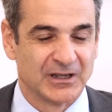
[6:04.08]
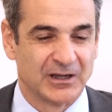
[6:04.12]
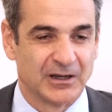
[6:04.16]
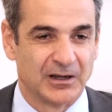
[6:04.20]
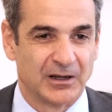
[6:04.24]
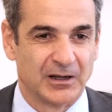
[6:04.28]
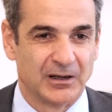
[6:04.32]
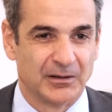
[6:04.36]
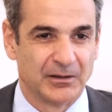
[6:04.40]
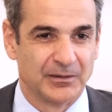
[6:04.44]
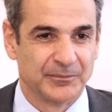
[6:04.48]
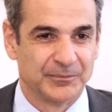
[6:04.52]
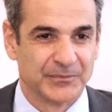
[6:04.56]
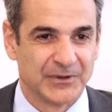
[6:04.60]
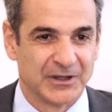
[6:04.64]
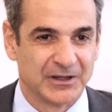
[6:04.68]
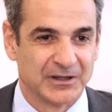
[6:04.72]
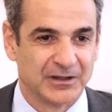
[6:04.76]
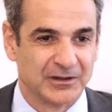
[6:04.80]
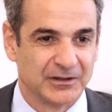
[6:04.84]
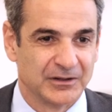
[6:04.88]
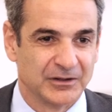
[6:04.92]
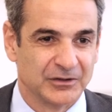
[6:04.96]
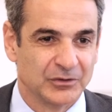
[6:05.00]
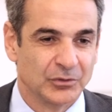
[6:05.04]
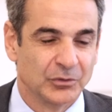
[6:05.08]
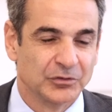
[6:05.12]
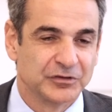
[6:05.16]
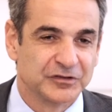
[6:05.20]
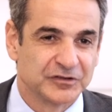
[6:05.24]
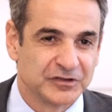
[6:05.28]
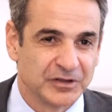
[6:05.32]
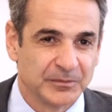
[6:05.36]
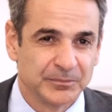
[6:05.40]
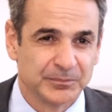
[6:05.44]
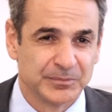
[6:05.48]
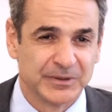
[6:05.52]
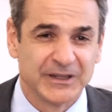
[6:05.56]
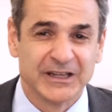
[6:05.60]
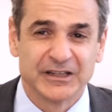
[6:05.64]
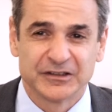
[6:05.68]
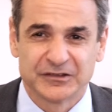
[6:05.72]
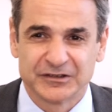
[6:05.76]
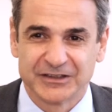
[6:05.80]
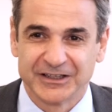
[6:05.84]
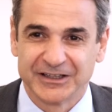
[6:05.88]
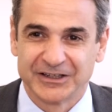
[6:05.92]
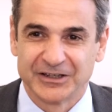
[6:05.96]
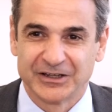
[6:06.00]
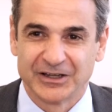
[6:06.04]
um, uh, you know,
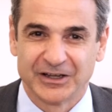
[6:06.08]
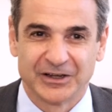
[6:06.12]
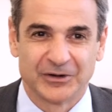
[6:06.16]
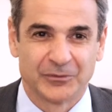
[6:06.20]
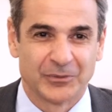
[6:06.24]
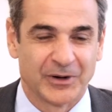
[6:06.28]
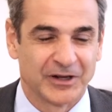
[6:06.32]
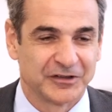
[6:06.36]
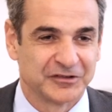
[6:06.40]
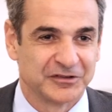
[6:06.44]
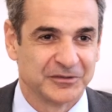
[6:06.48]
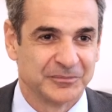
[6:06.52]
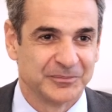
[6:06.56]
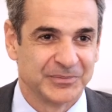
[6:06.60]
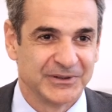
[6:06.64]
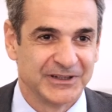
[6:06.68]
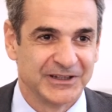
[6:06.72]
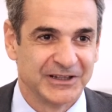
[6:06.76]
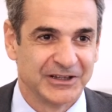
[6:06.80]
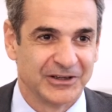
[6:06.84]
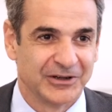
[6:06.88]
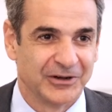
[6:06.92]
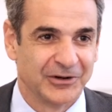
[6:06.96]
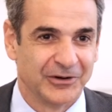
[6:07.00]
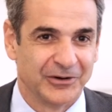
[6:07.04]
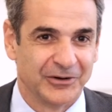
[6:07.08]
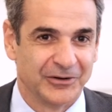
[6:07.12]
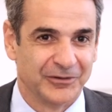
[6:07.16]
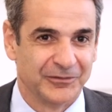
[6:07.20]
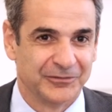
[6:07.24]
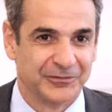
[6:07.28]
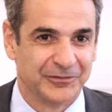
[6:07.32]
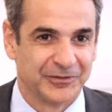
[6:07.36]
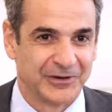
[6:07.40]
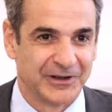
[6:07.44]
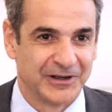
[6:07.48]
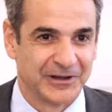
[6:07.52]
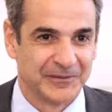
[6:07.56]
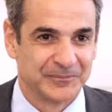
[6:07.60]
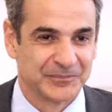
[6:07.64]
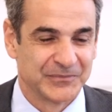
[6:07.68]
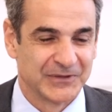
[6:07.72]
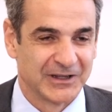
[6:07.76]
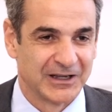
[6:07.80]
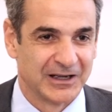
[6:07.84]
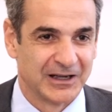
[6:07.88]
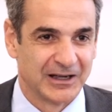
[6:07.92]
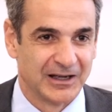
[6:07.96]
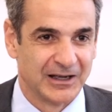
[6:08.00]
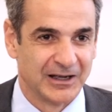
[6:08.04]
simplistic recipe of, uh,
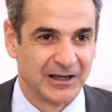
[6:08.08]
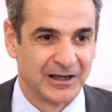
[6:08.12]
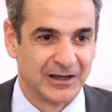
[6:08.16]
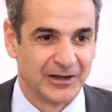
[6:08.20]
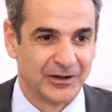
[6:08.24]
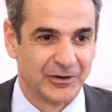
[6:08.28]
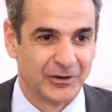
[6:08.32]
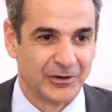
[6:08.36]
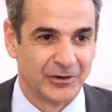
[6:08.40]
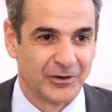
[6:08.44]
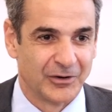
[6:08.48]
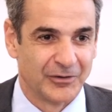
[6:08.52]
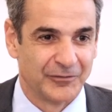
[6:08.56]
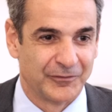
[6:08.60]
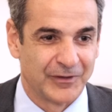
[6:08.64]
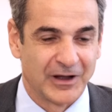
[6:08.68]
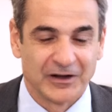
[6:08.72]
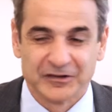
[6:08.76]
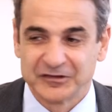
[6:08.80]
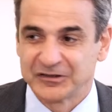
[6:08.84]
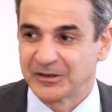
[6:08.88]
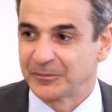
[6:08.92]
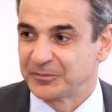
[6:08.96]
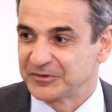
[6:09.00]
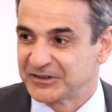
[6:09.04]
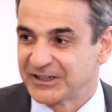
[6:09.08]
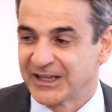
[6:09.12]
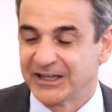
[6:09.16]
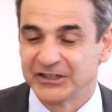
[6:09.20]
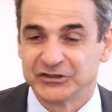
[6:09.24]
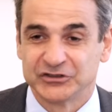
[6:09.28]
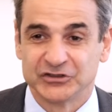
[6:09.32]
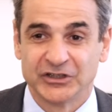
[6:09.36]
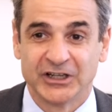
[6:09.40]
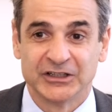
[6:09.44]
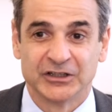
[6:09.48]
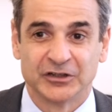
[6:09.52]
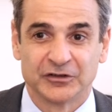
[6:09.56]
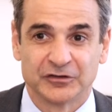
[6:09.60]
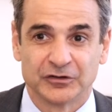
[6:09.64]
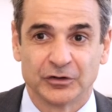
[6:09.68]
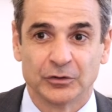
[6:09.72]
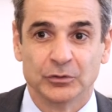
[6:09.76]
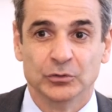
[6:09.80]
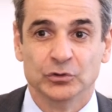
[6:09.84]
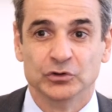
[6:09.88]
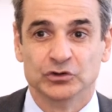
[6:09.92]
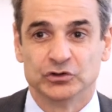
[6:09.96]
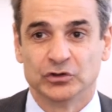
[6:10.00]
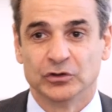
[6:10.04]
of unsubstantiated
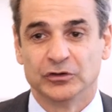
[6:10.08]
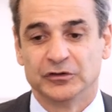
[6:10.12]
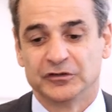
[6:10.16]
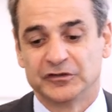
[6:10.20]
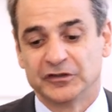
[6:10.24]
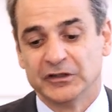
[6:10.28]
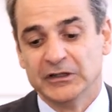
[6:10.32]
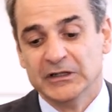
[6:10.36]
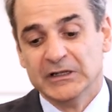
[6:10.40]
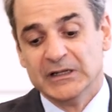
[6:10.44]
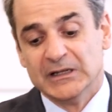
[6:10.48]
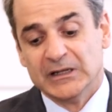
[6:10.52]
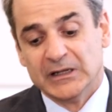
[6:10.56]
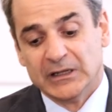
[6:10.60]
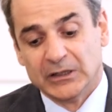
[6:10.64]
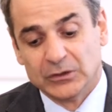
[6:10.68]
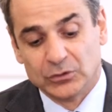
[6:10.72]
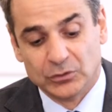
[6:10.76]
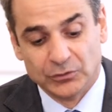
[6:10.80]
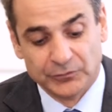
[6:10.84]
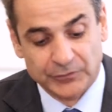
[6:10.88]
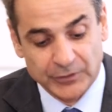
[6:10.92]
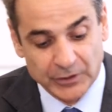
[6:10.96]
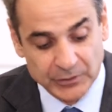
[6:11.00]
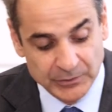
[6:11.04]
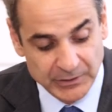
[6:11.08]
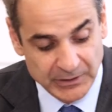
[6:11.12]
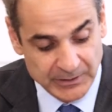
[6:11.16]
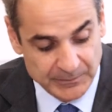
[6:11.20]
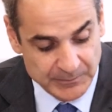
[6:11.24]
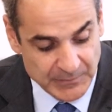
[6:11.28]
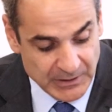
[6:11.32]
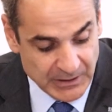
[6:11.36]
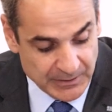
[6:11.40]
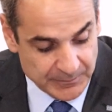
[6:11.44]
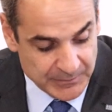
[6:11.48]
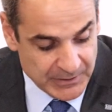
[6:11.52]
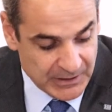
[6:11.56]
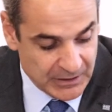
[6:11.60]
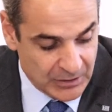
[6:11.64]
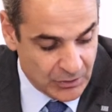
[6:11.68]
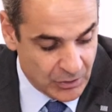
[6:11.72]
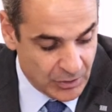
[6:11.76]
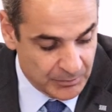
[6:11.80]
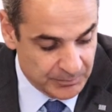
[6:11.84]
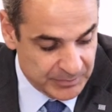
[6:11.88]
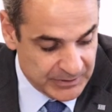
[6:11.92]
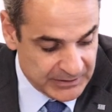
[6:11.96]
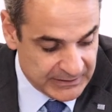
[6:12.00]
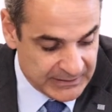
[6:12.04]
solutions to very um,
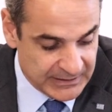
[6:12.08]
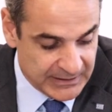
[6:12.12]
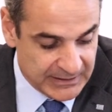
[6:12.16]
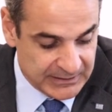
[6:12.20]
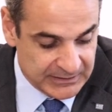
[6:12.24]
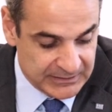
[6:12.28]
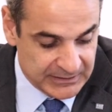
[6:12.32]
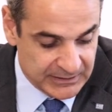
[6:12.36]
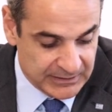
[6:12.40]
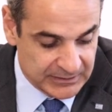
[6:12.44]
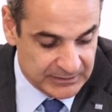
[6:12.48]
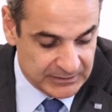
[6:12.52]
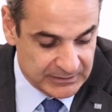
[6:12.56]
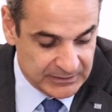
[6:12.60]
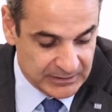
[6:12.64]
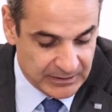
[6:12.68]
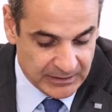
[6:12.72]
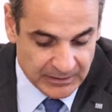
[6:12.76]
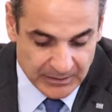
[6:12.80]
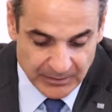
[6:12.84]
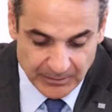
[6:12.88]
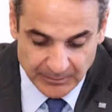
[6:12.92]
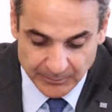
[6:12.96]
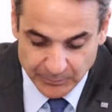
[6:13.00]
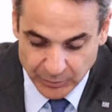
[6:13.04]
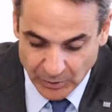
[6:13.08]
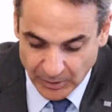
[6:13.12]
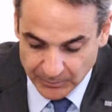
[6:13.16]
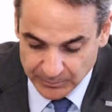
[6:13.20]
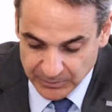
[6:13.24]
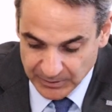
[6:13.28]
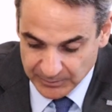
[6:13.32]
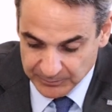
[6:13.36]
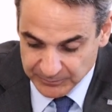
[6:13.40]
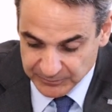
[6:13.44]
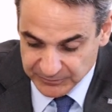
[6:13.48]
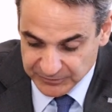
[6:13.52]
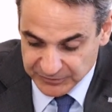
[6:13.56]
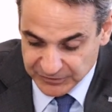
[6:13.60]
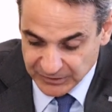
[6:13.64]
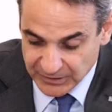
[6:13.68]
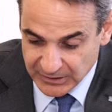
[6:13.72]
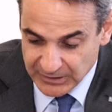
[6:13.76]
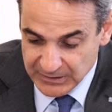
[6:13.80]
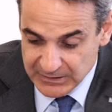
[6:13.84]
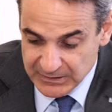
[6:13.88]
complicated problems.